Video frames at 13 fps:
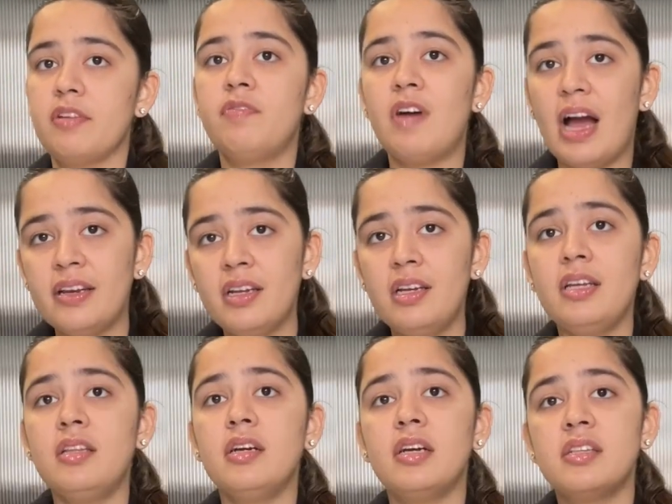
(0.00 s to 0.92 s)
Finally,
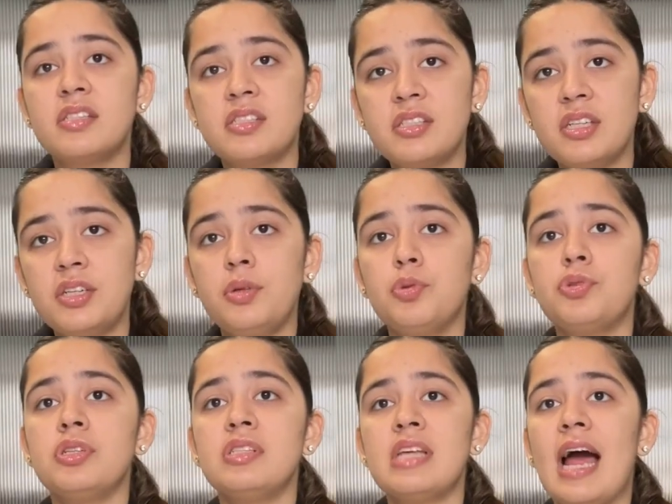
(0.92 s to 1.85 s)
the
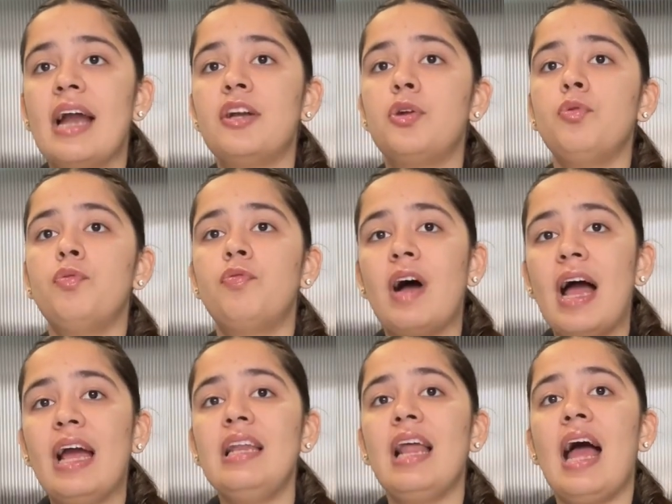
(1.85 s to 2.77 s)
institutions had to
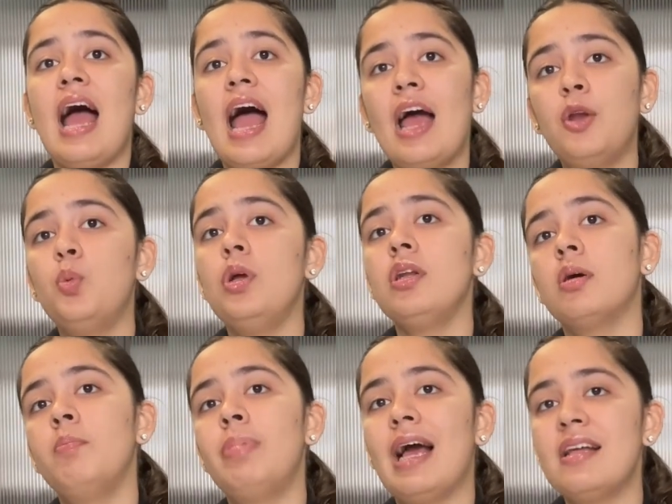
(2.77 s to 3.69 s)
file annual
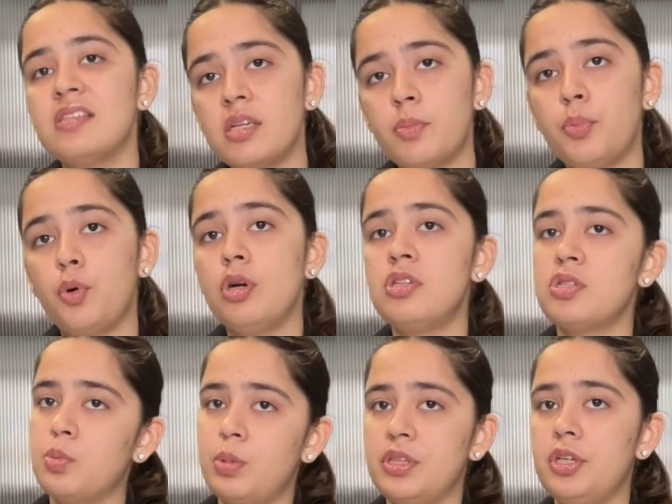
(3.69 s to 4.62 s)
compliance reports
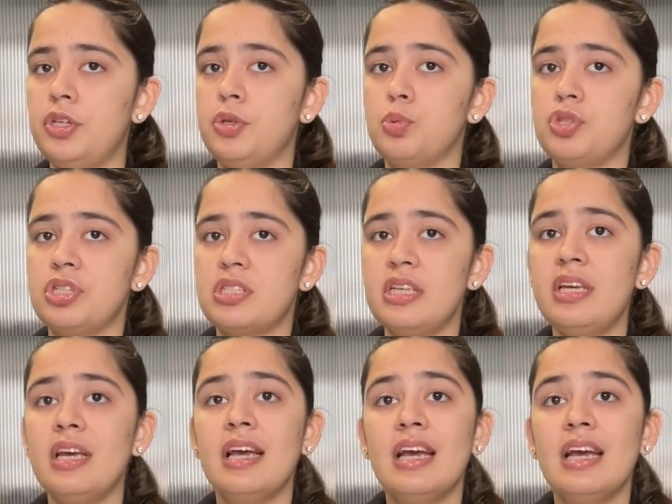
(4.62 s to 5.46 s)
with the UGC,